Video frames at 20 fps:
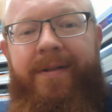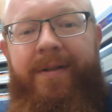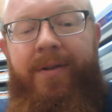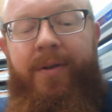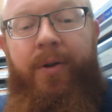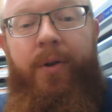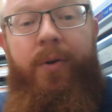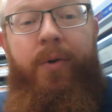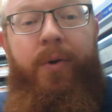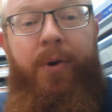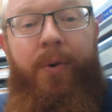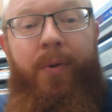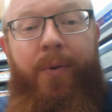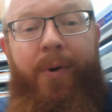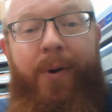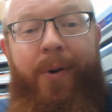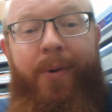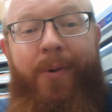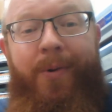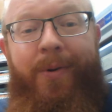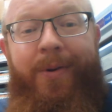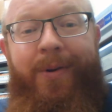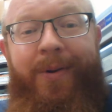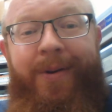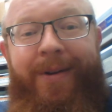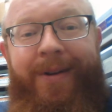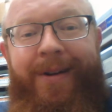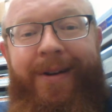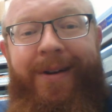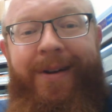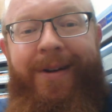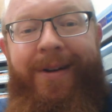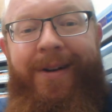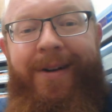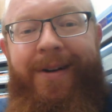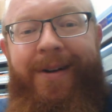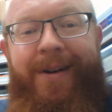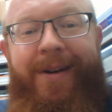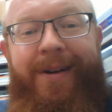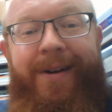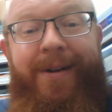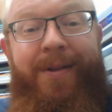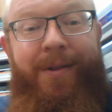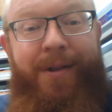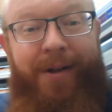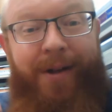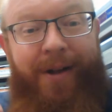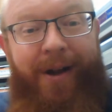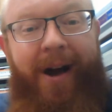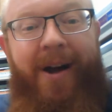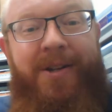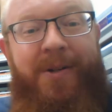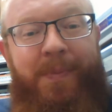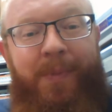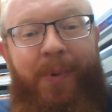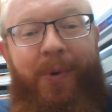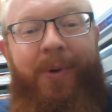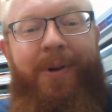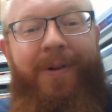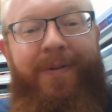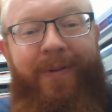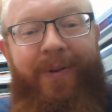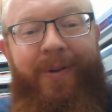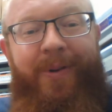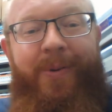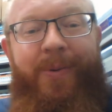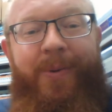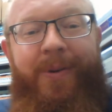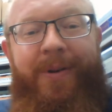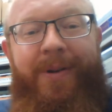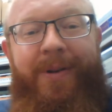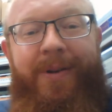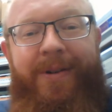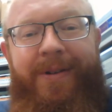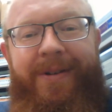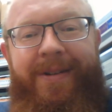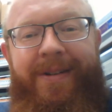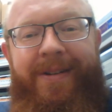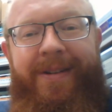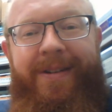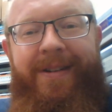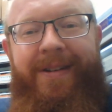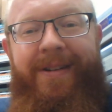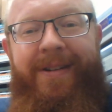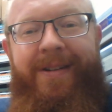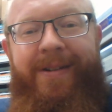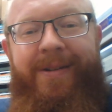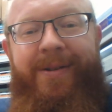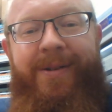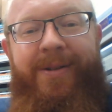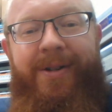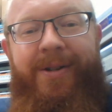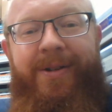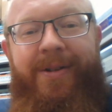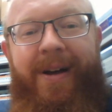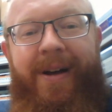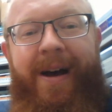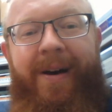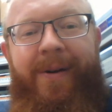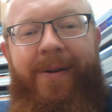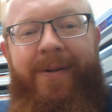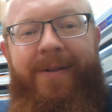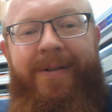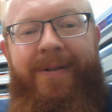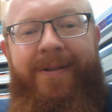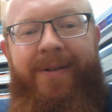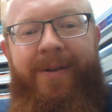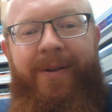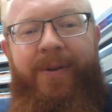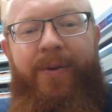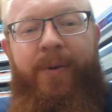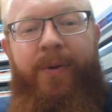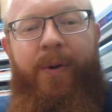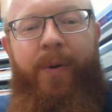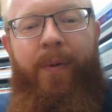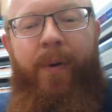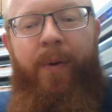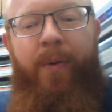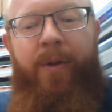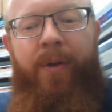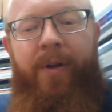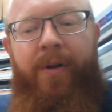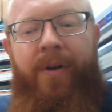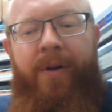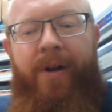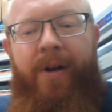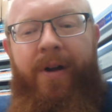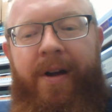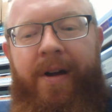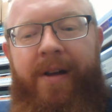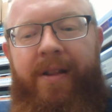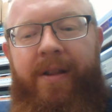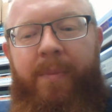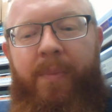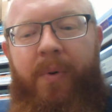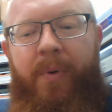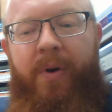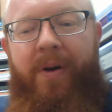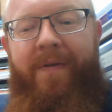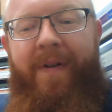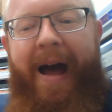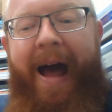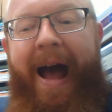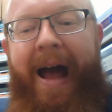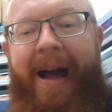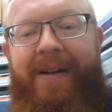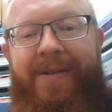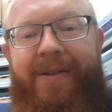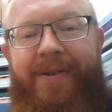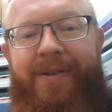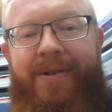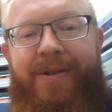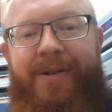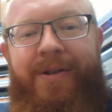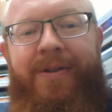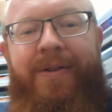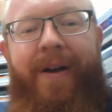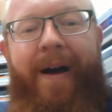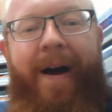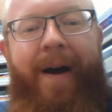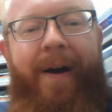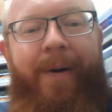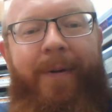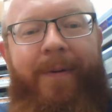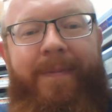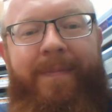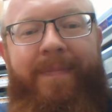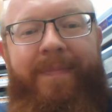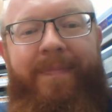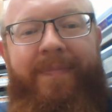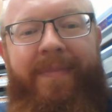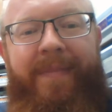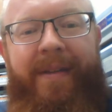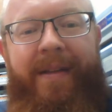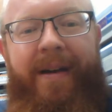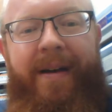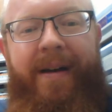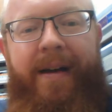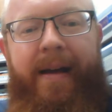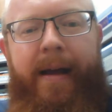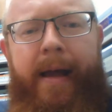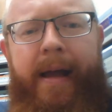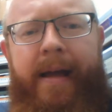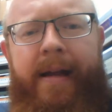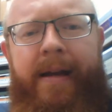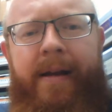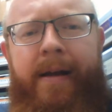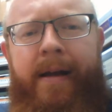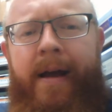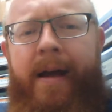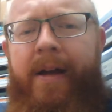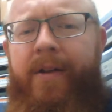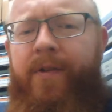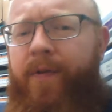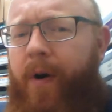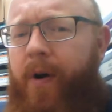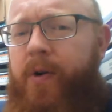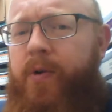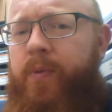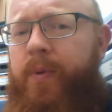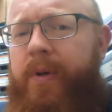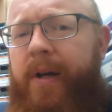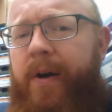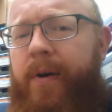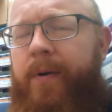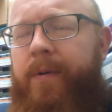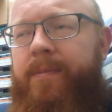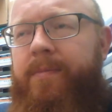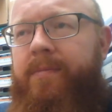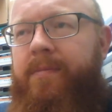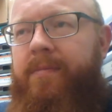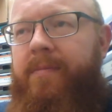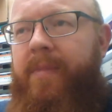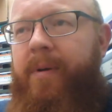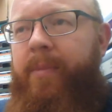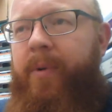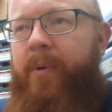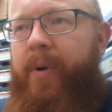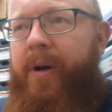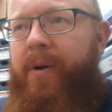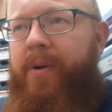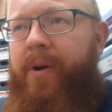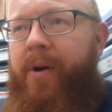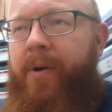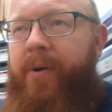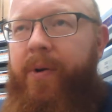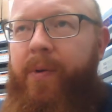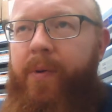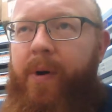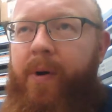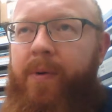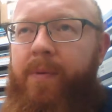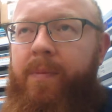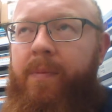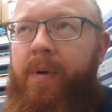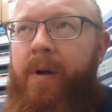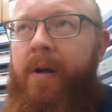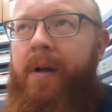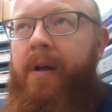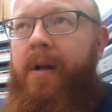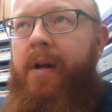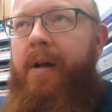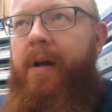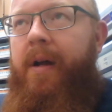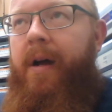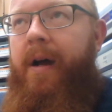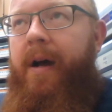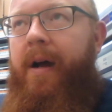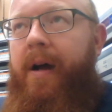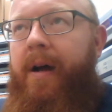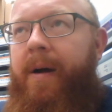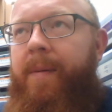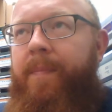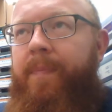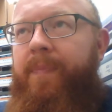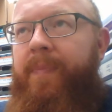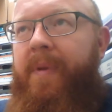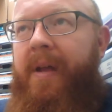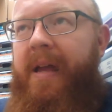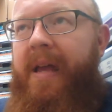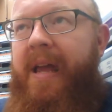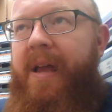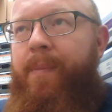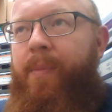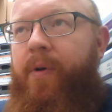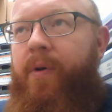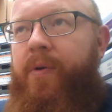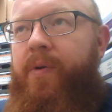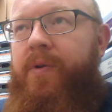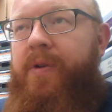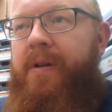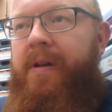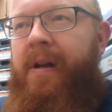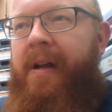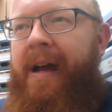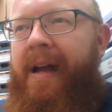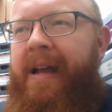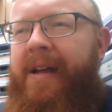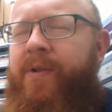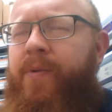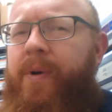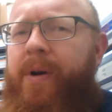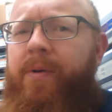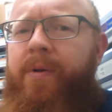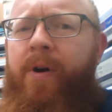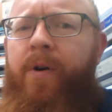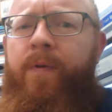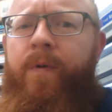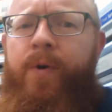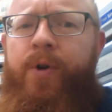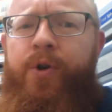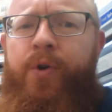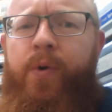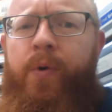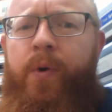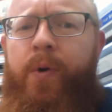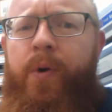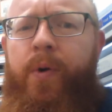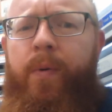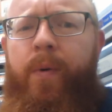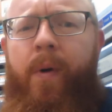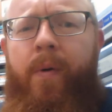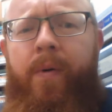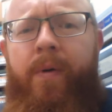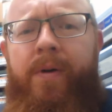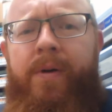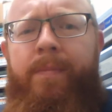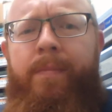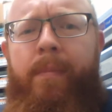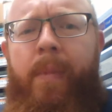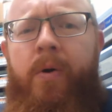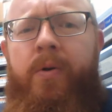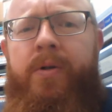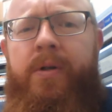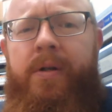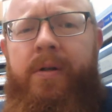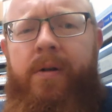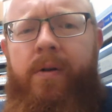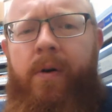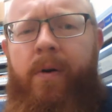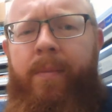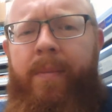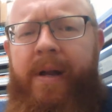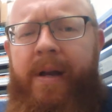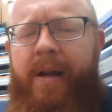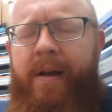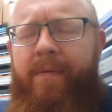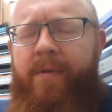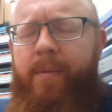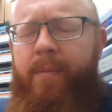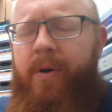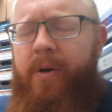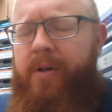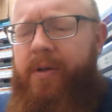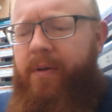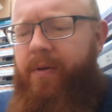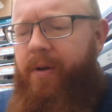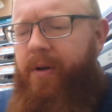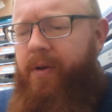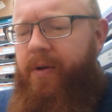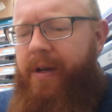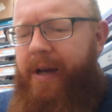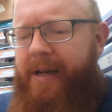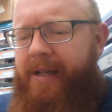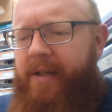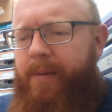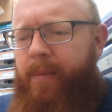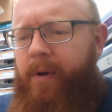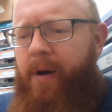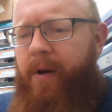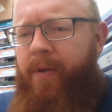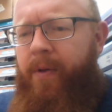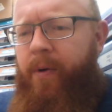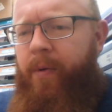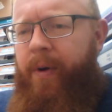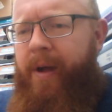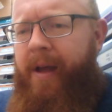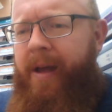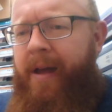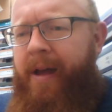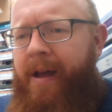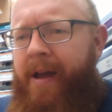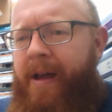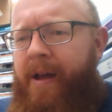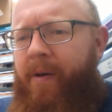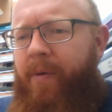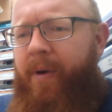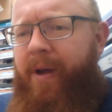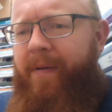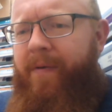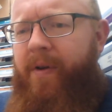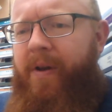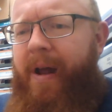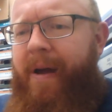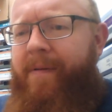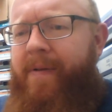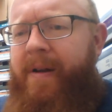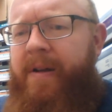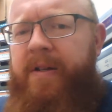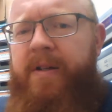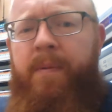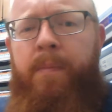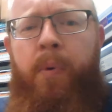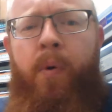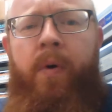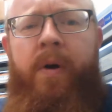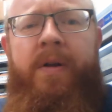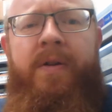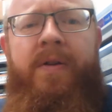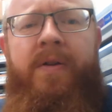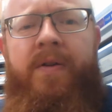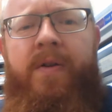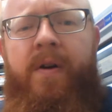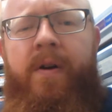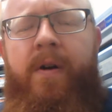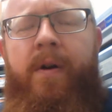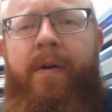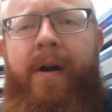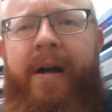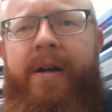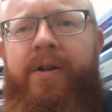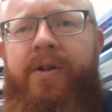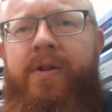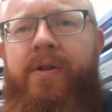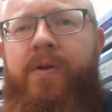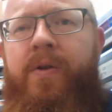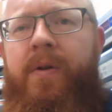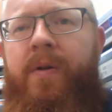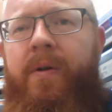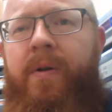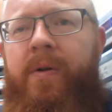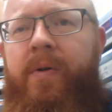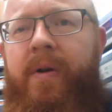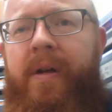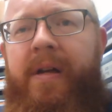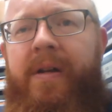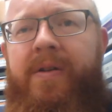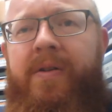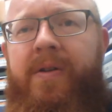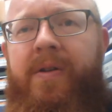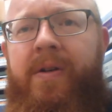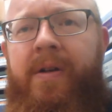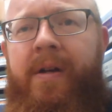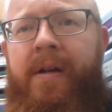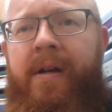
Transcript: Luke, who wrote the Gospel of Luke, is a Gentile. Luke, who wrote the book of Acts, is a Gentile. And as far as we know, I mean, we don't know who wrote Hebrews, and I guess we don't know for sure who wrote most or many of the books of the New Testament, although we have good evidence to point us in certain directions. Luke is